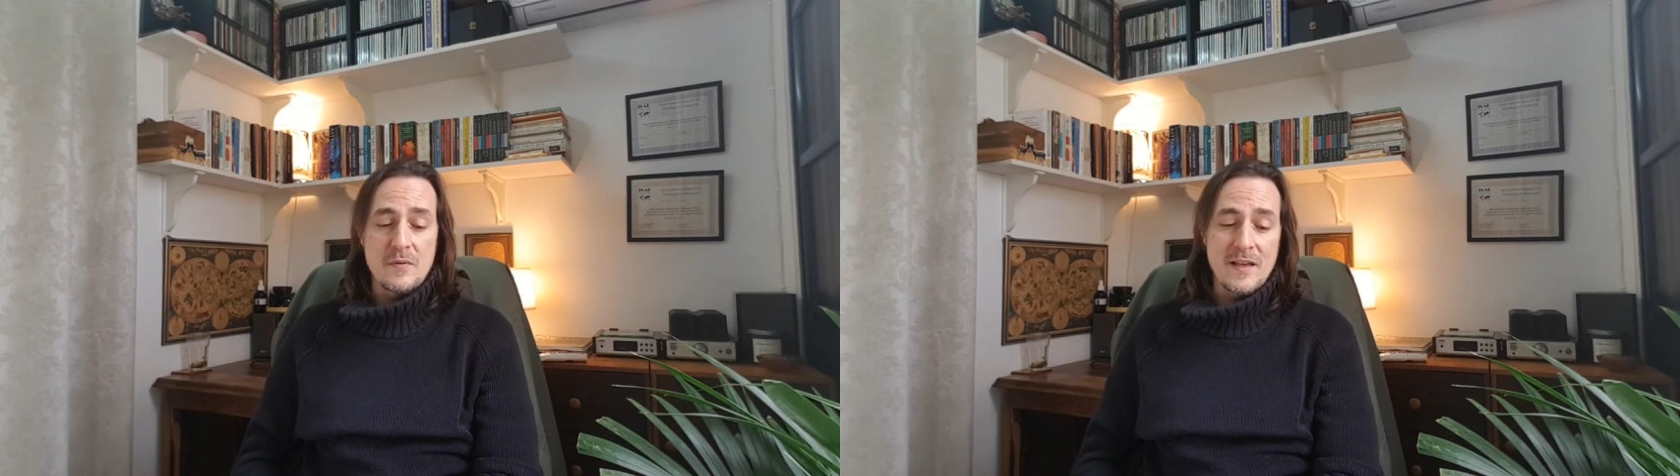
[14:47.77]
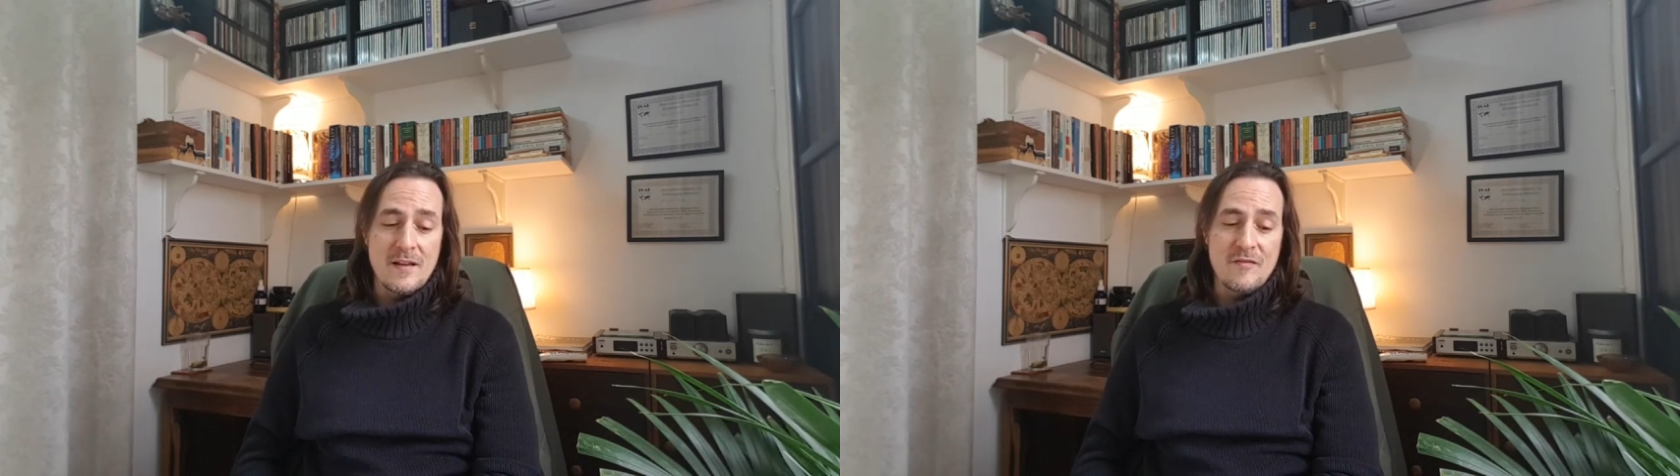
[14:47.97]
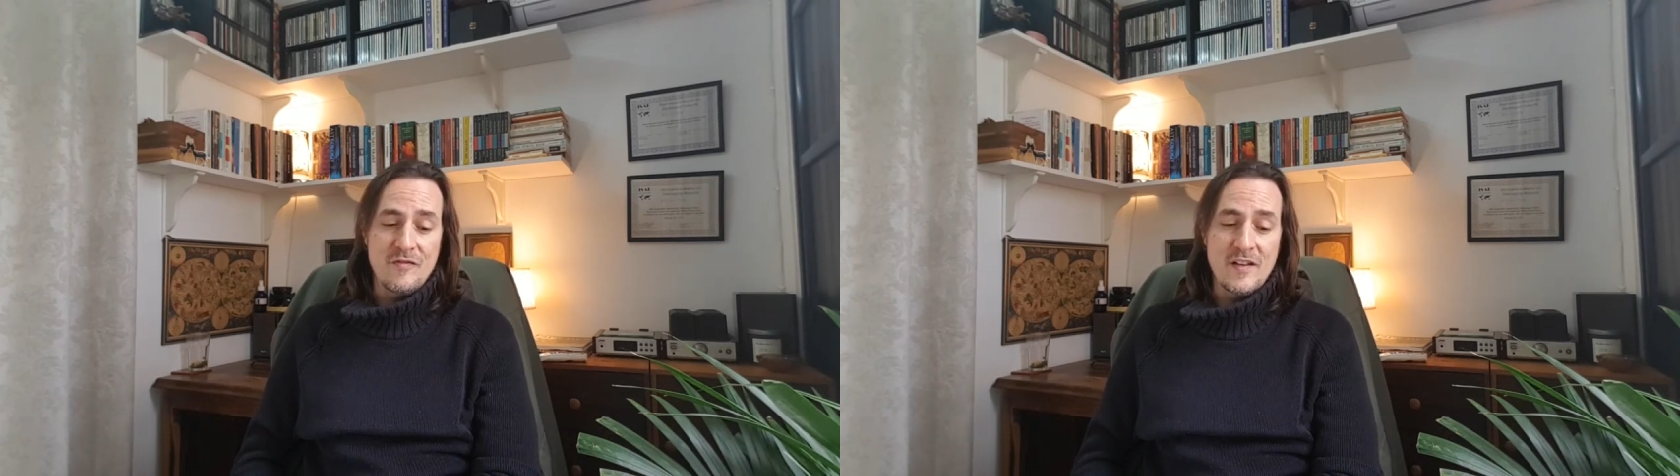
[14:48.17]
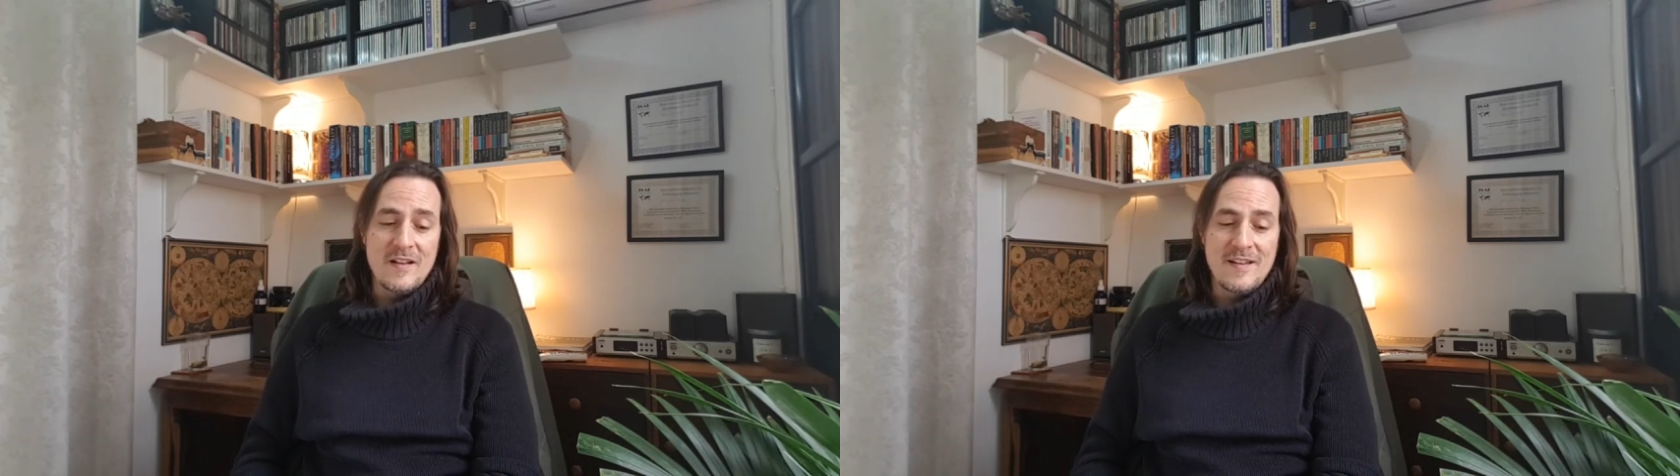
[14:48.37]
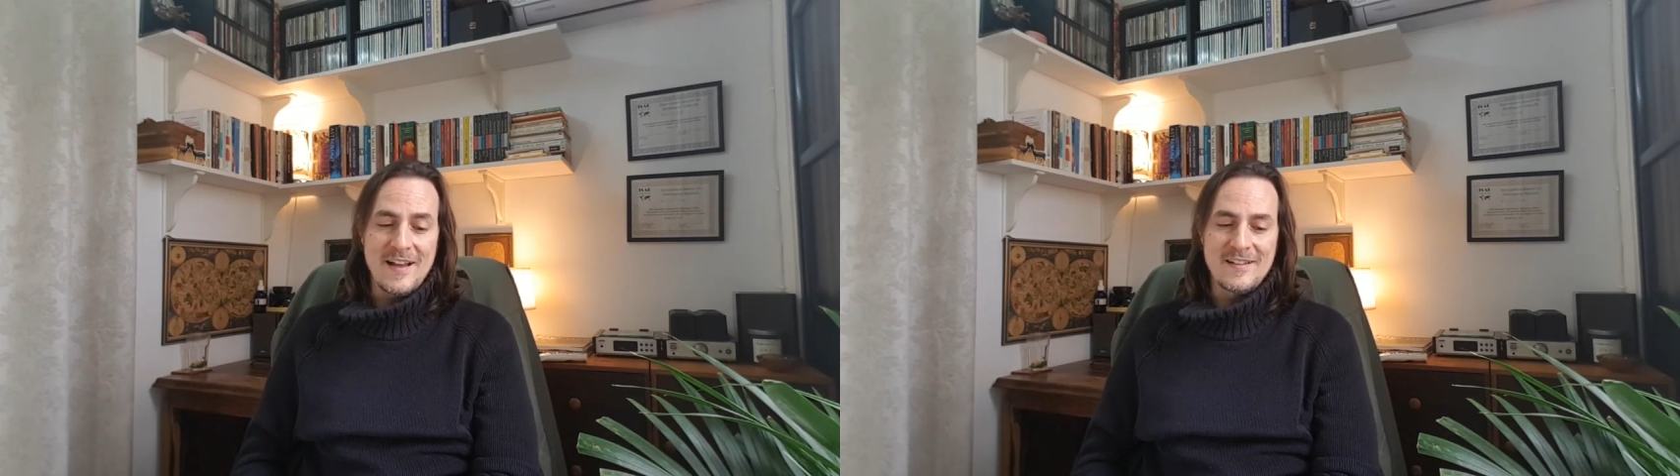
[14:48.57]
we can
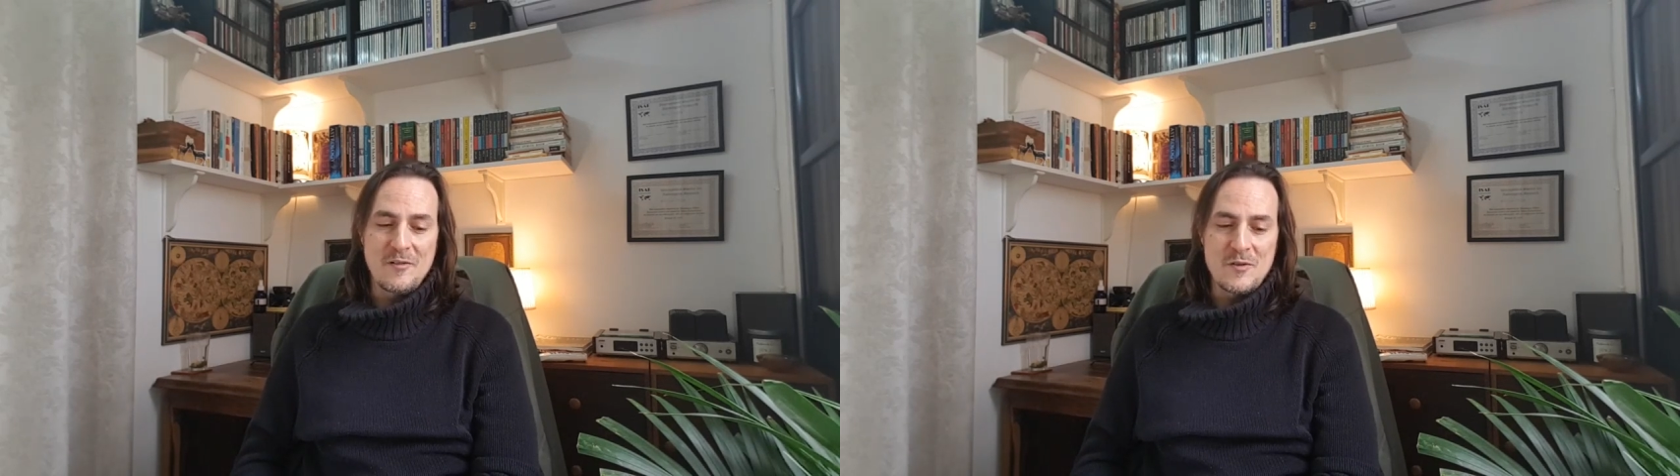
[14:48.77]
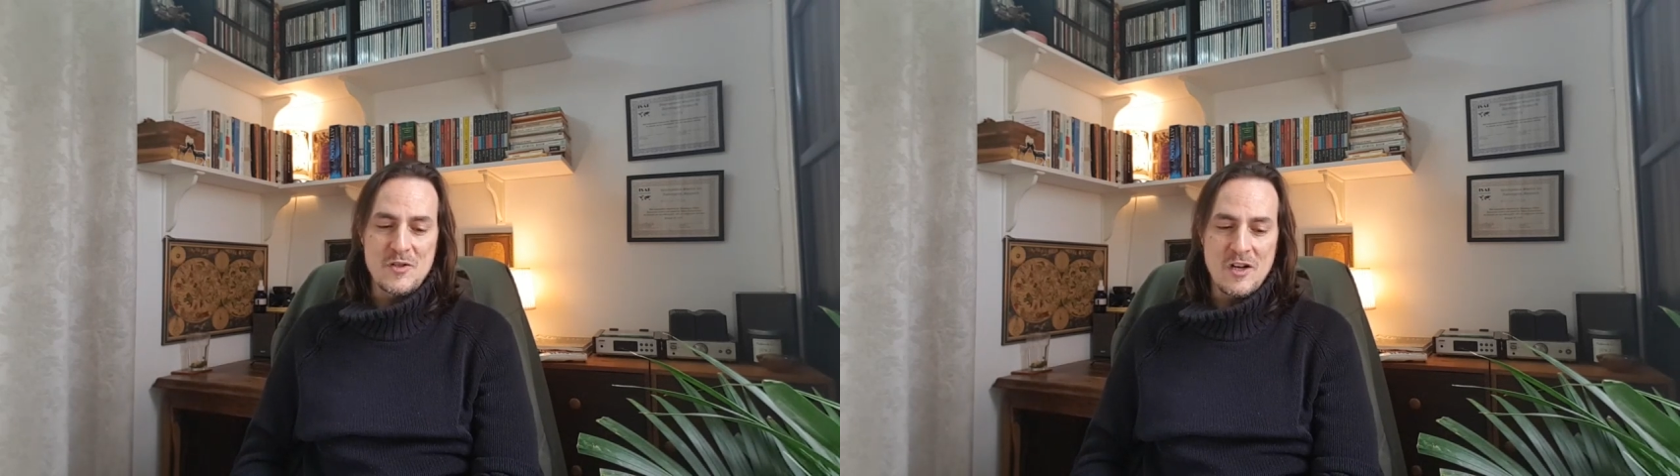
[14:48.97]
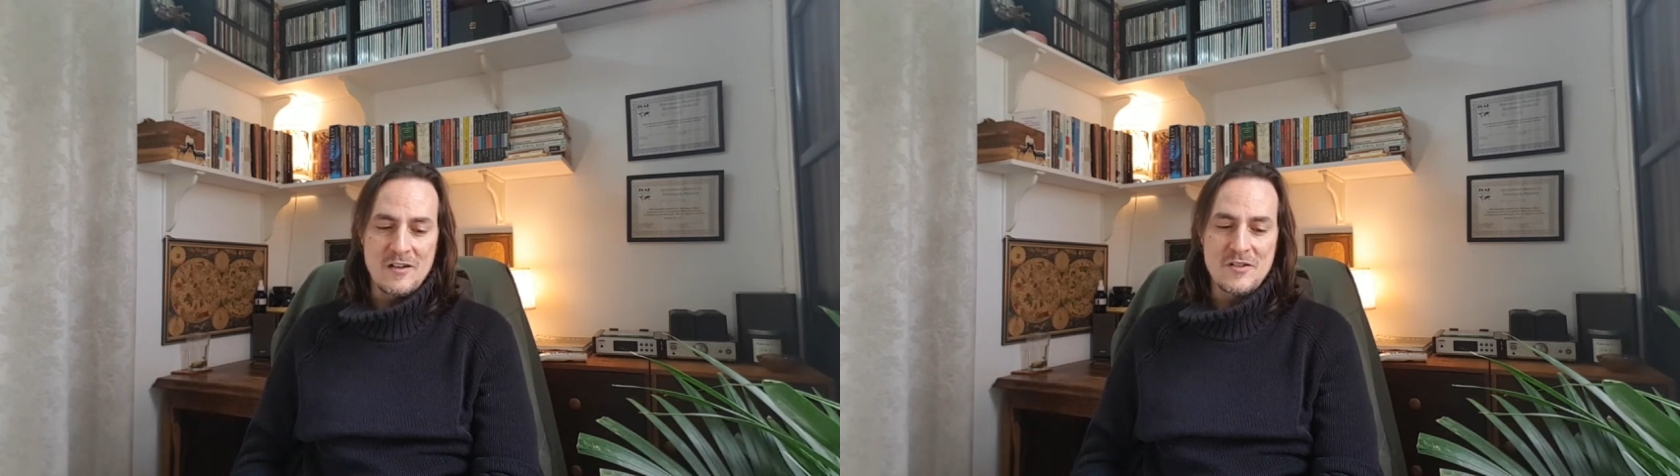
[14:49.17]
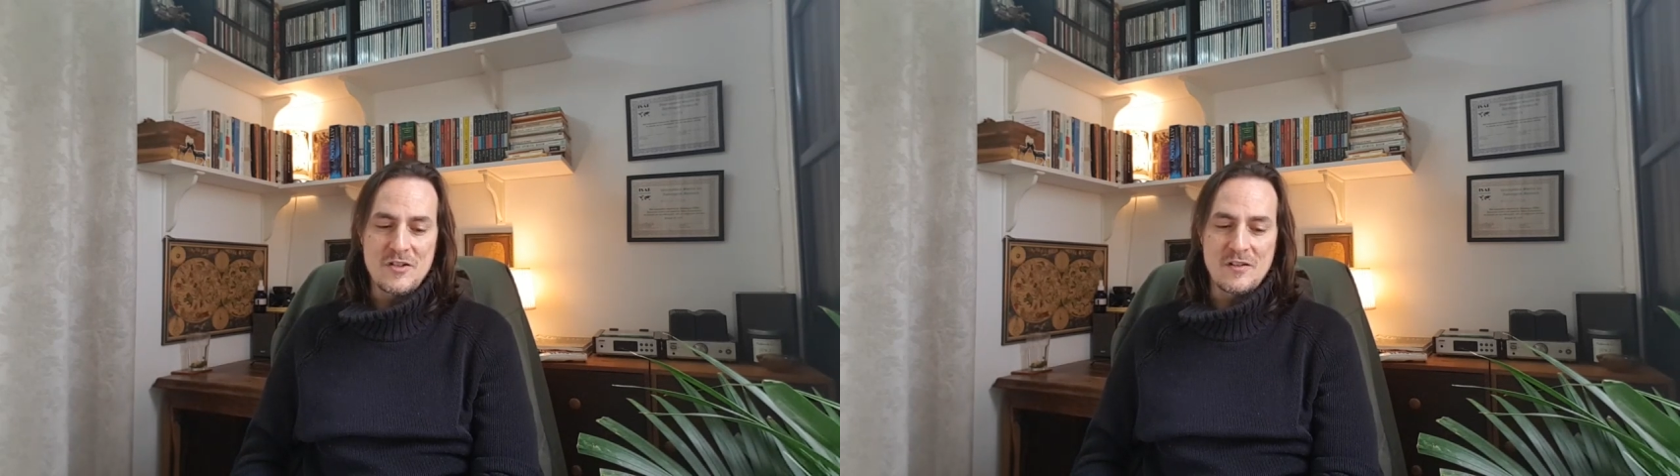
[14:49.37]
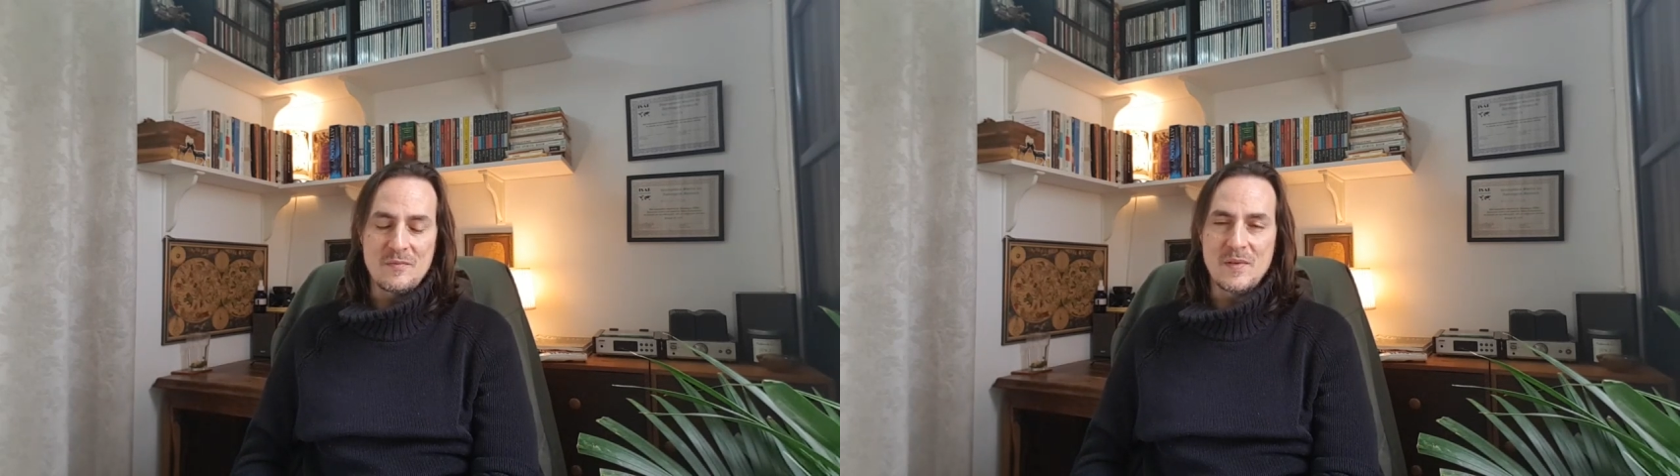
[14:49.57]
feel that conjunction